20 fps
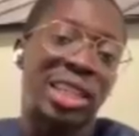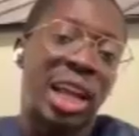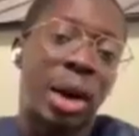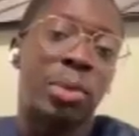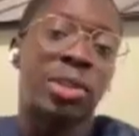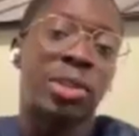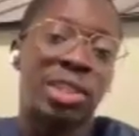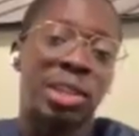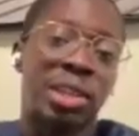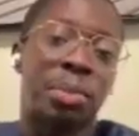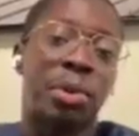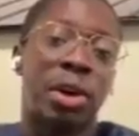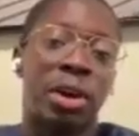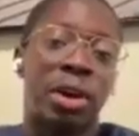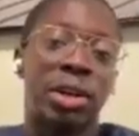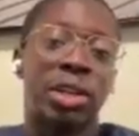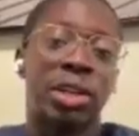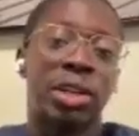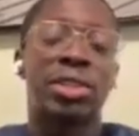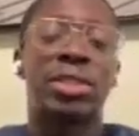now it's a
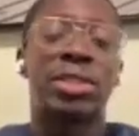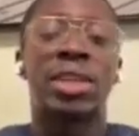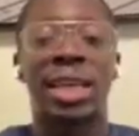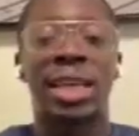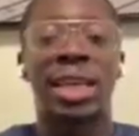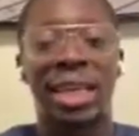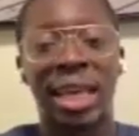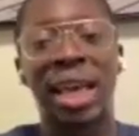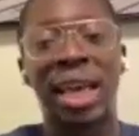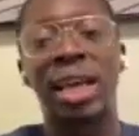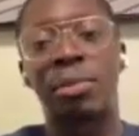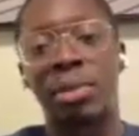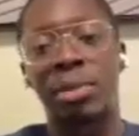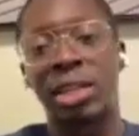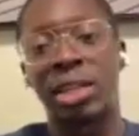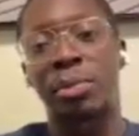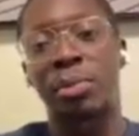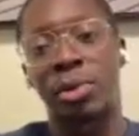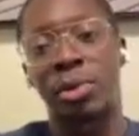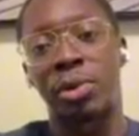priority because I can
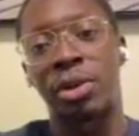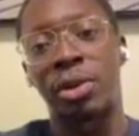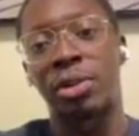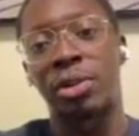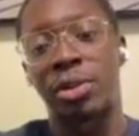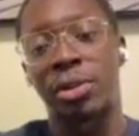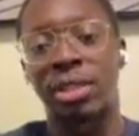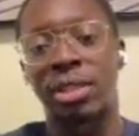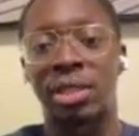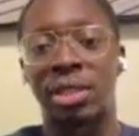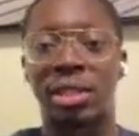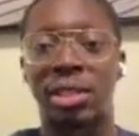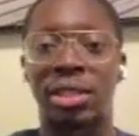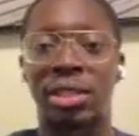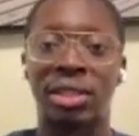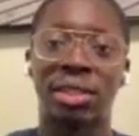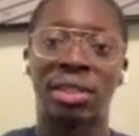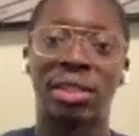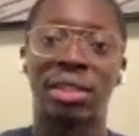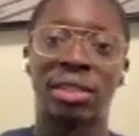make it a priority
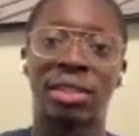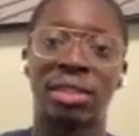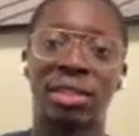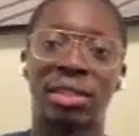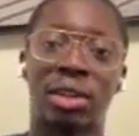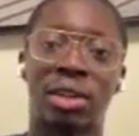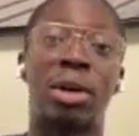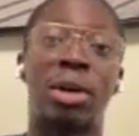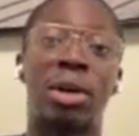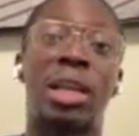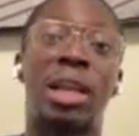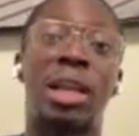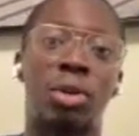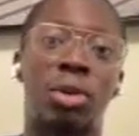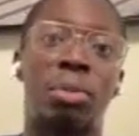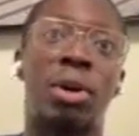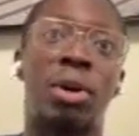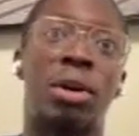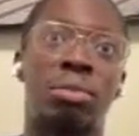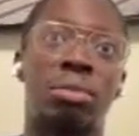basically. I'm allowed
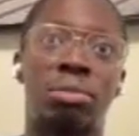on